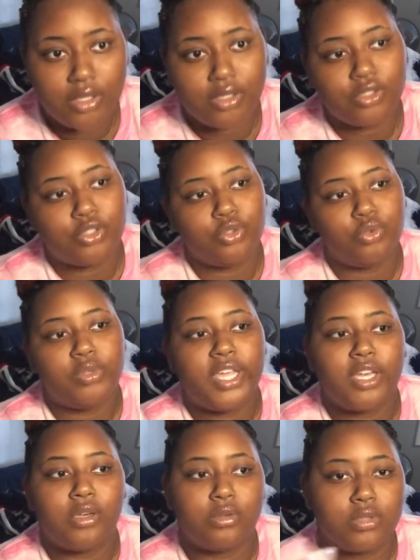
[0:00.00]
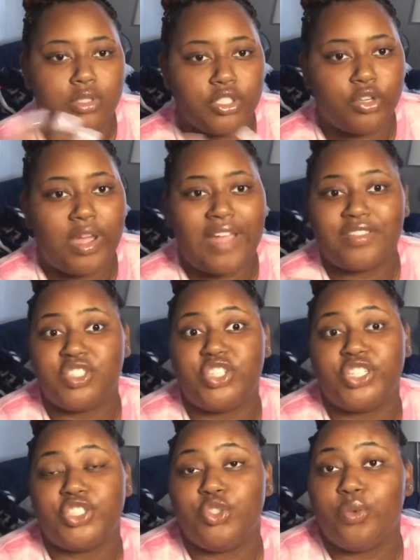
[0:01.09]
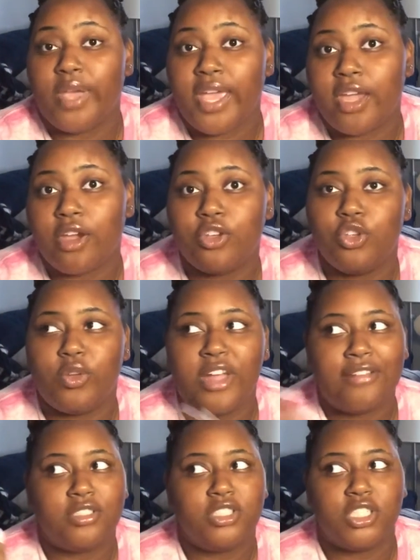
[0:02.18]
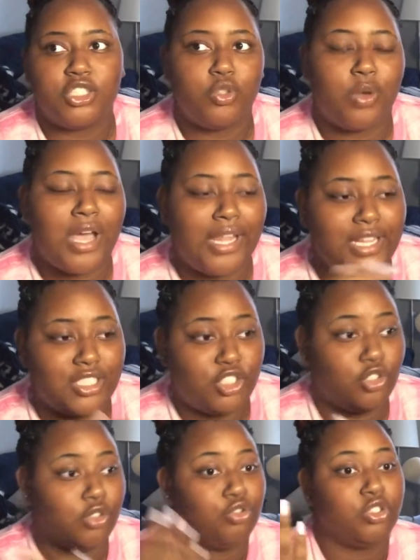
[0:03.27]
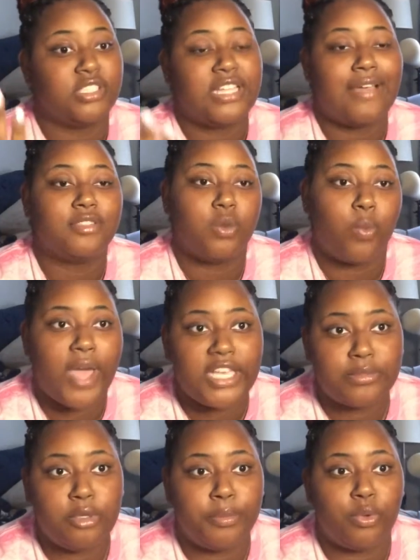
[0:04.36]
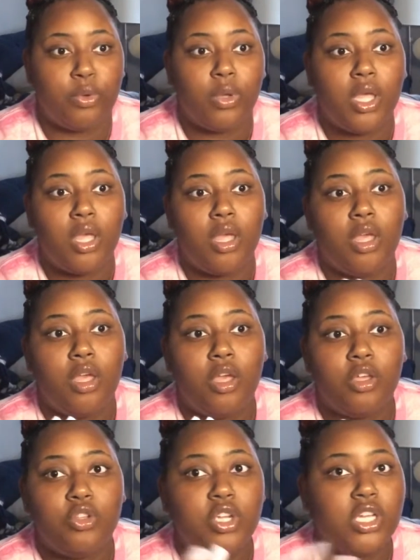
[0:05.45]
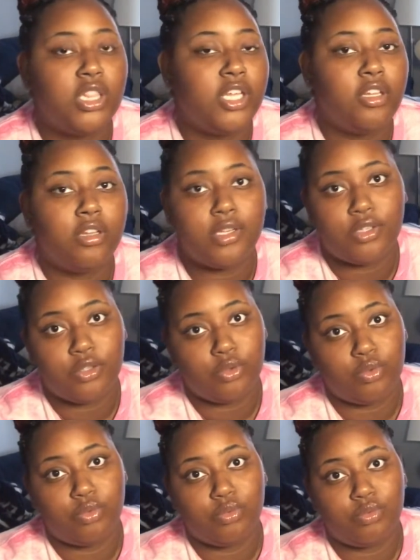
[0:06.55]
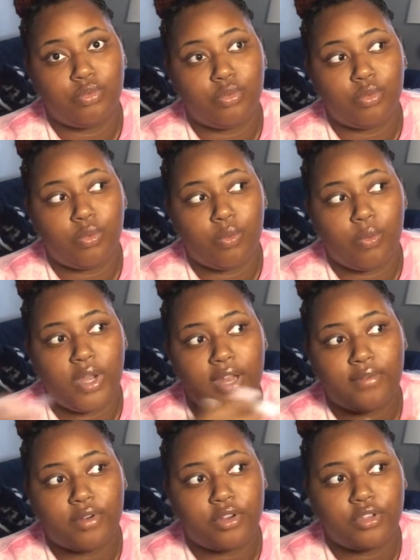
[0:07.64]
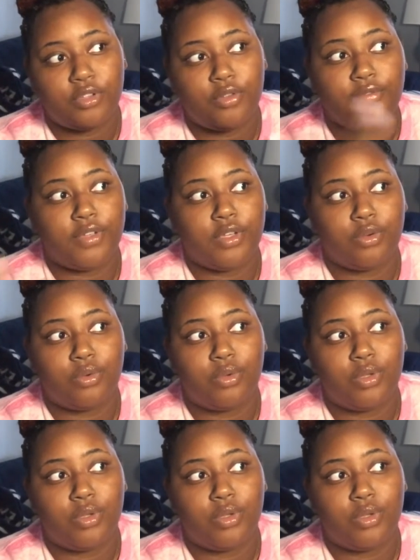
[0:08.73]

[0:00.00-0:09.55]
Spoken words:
do nails. You don't have to just do hair. You don't have to just do eyelashes. You don't just have to wax people. You can literally do whatever you feel